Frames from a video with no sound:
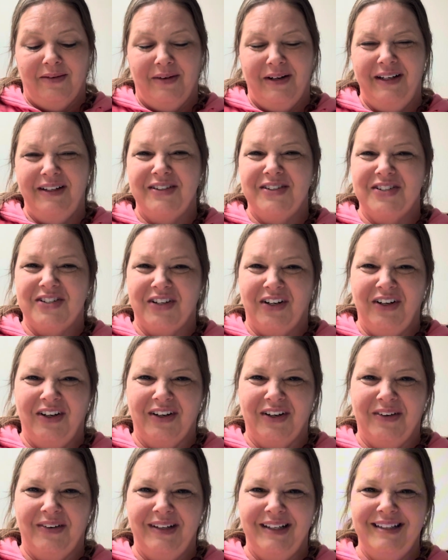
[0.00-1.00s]
What a
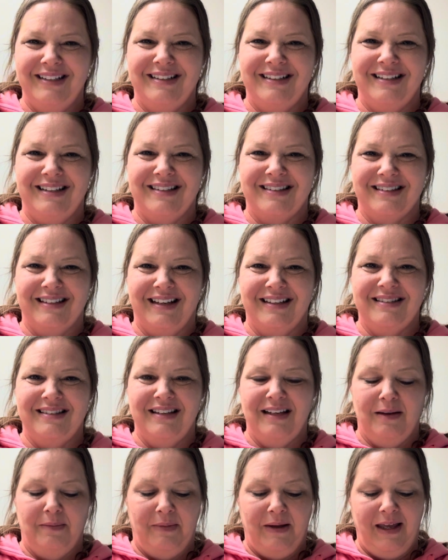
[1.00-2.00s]
jerk. What a
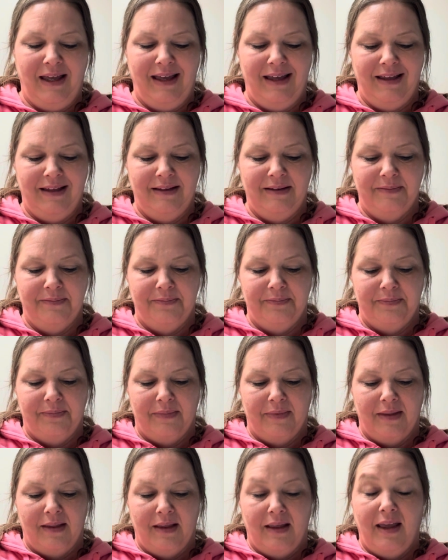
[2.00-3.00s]
disgusting pig,
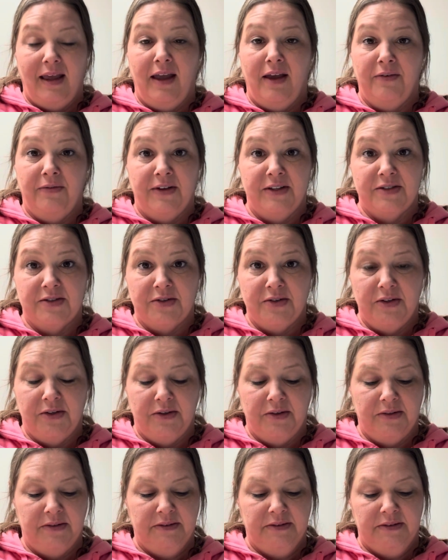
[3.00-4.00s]
if it's
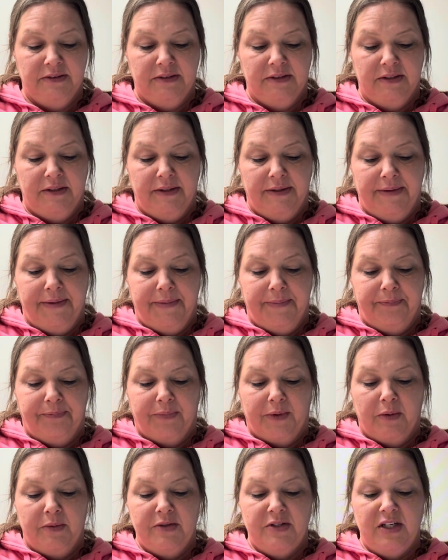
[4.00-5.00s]
true.
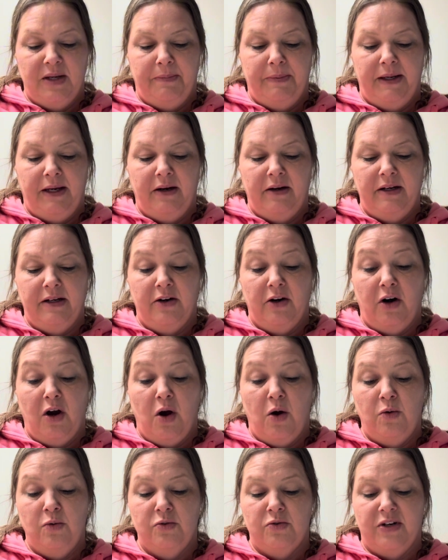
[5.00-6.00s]
When she appeared in her
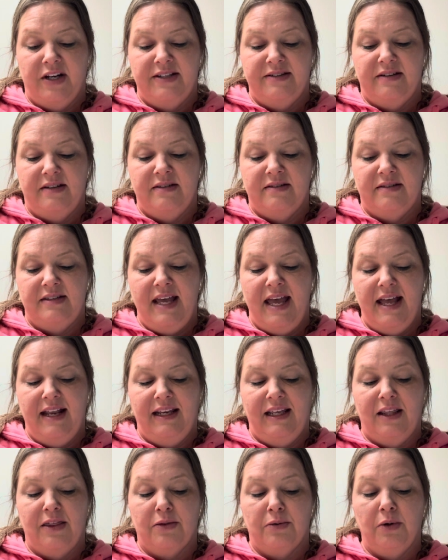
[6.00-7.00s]
own dress instead,
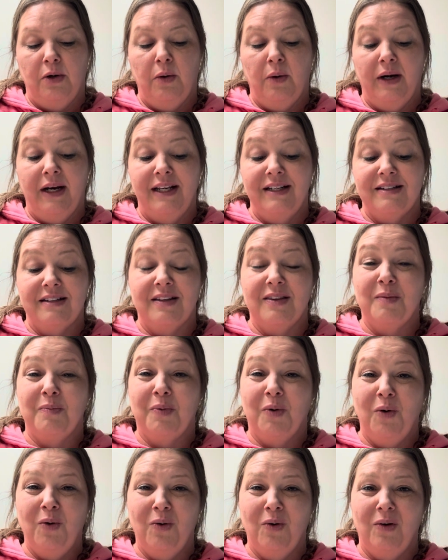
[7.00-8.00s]
he threw her into the
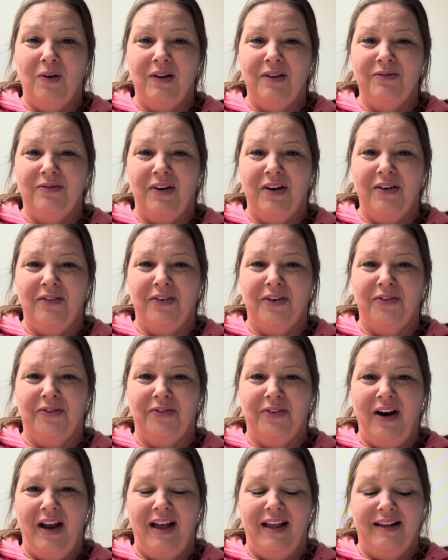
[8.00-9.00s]
pool in front of her
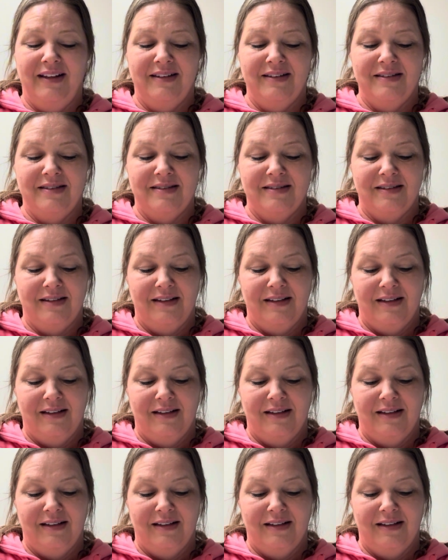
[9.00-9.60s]
friends.